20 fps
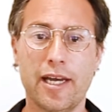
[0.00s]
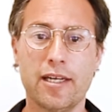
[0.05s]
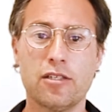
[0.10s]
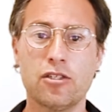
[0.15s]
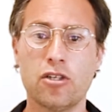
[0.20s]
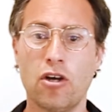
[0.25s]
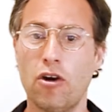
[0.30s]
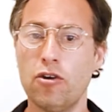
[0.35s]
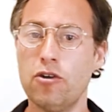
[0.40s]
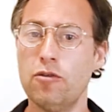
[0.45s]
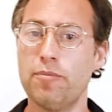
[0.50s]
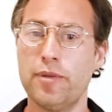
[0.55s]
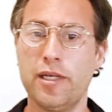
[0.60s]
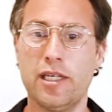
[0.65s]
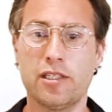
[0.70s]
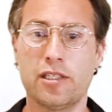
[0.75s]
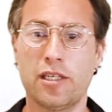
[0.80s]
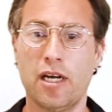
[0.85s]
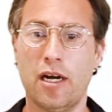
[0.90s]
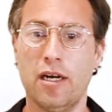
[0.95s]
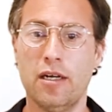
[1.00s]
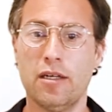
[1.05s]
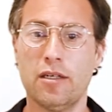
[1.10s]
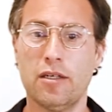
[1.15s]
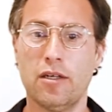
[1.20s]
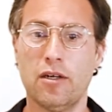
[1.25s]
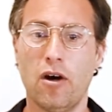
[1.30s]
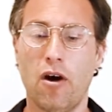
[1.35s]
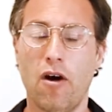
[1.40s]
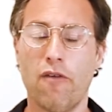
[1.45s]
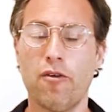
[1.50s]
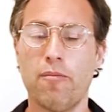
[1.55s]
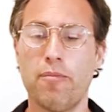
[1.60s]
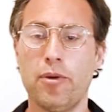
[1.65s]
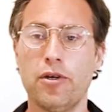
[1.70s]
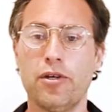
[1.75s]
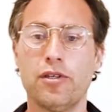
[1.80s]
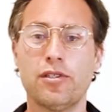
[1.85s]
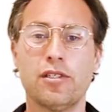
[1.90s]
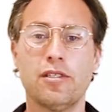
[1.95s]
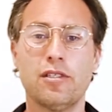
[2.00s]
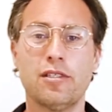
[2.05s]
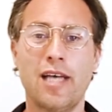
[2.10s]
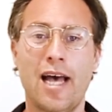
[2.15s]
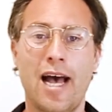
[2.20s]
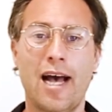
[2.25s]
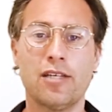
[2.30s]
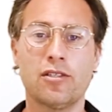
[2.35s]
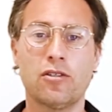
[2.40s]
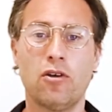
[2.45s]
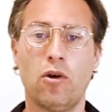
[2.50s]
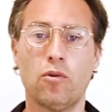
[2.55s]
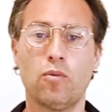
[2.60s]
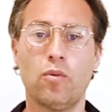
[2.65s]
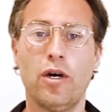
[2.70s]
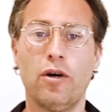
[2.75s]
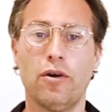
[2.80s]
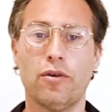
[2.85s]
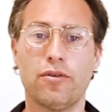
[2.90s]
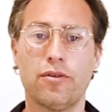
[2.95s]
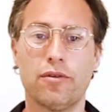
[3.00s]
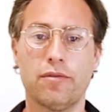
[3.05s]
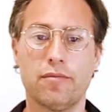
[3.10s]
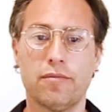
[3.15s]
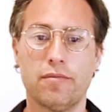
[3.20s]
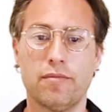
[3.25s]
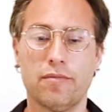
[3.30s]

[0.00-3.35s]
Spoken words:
get a total picture of a person's household wealth.